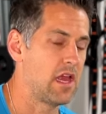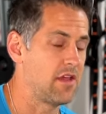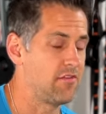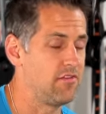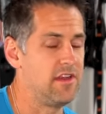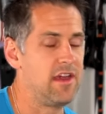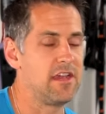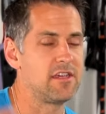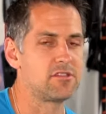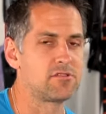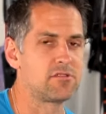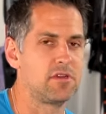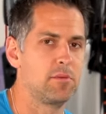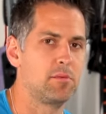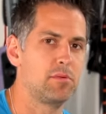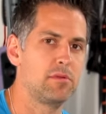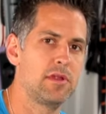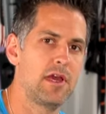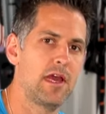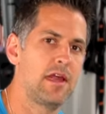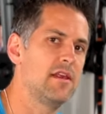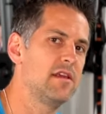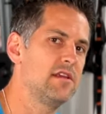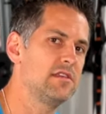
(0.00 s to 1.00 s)
I have an X3
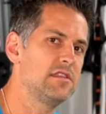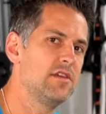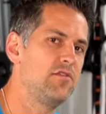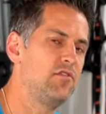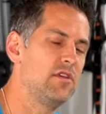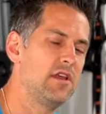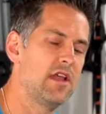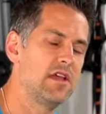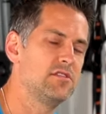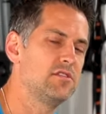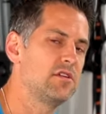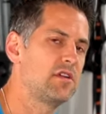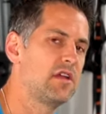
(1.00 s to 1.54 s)
playlist if you guys are